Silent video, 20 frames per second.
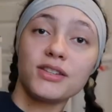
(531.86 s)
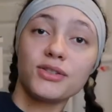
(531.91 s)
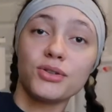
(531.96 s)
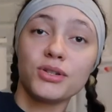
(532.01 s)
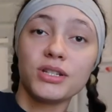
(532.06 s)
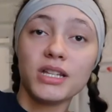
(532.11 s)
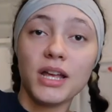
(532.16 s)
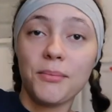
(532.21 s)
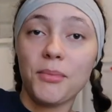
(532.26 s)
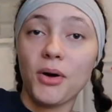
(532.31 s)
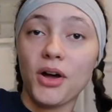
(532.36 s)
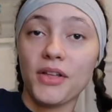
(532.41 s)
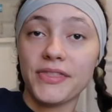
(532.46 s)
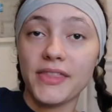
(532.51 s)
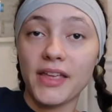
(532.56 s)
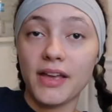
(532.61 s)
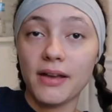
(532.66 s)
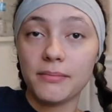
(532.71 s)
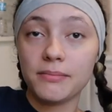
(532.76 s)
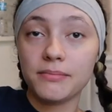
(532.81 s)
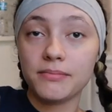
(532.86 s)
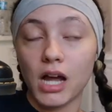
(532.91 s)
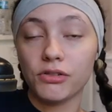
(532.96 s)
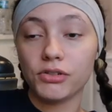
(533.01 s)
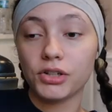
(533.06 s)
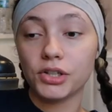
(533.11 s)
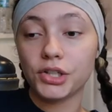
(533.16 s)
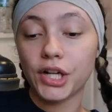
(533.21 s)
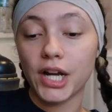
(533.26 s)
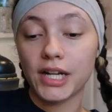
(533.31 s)
As soon as I bought them, I
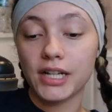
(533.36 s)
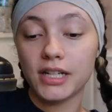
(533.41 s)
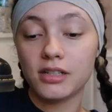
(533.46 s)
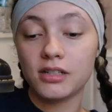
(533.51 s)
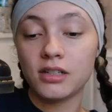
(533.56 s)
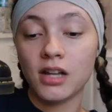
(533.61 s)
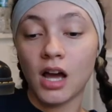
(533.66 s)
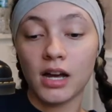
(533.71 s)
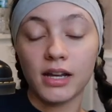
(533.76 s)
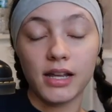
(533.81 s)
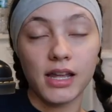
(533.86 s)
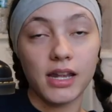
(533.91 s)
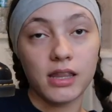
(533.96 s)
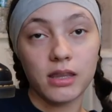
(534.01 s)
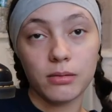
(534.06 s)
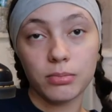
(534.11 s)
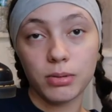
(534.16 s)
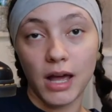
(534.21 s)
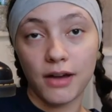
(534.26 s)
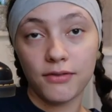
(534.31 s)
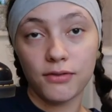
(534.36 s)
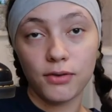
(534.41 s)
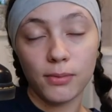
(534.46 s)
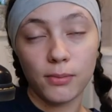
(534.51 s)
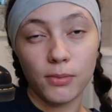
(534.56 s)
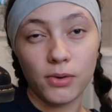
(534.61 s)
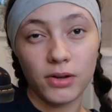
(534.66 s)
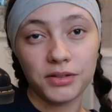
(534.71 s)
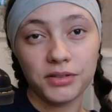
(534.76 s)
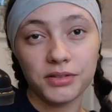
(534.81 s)
regretted not getting the
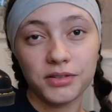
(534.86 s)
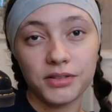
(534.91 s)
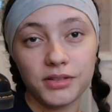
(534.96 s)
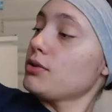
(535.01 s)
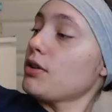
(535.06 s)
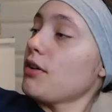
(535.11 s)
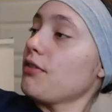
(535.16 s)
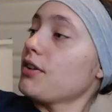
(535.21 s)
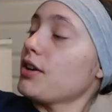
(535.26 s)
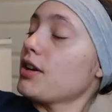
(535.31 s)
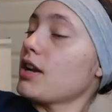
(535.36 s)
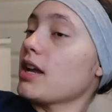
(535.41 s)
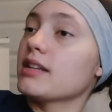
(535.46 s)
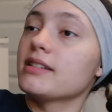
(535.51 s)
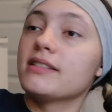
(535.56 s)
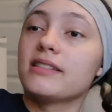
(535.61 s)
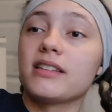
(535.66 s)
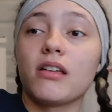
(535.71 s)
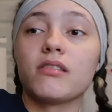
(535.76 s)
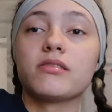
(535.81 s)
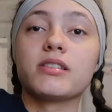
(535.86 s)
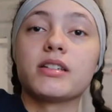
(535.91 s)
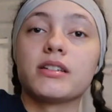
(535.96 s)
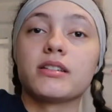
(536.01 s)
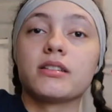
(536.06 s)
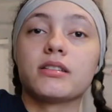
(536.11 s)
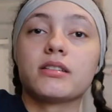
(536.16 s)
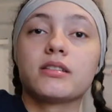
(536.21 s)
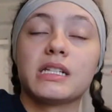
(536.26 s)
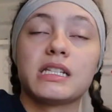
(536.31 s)
platform ones. So I figured I could sell
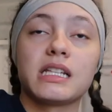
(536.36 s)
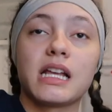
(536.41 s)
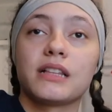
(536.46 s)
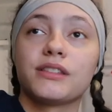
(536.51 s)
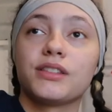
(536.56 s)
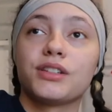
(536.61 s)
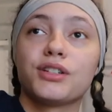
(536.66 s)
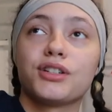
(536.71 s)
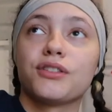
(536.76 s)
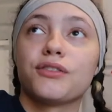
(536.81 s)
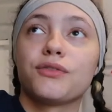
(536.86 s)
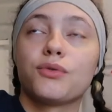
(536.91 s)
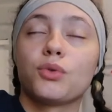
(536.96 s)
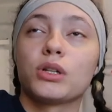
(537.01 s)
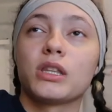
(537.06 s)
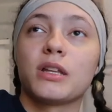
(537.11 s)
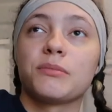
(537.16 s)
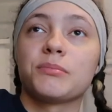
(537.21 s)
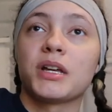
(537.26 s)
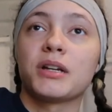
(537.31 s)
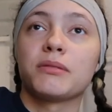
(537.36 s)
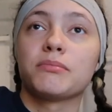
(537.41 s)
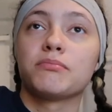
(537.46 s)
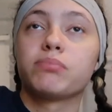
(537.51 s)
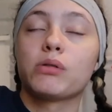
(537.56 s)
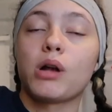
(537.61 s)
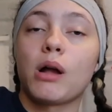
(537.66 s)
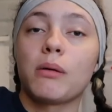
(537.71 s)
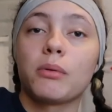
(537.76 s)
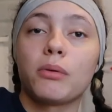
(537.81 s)
these because I literally worn them like
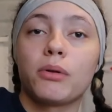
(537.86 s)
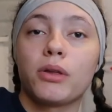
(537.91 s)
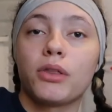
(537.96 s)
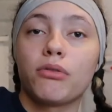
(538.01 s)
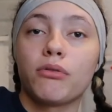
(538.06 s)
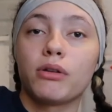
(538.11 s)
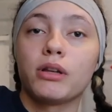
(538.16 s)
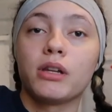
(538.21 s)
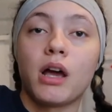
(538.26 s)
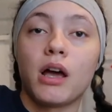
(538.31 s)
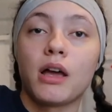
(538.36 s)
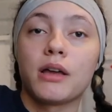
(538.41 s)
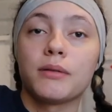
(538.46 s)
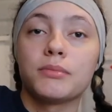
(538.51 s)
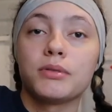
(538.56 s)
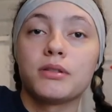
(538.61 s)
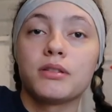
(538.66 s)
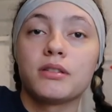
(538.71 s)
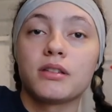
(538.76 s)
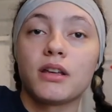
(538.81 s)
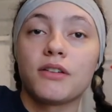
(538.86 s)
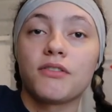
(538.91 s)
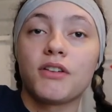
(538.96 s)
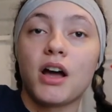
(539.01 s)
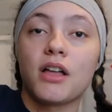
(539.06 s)
probably 3 times since I've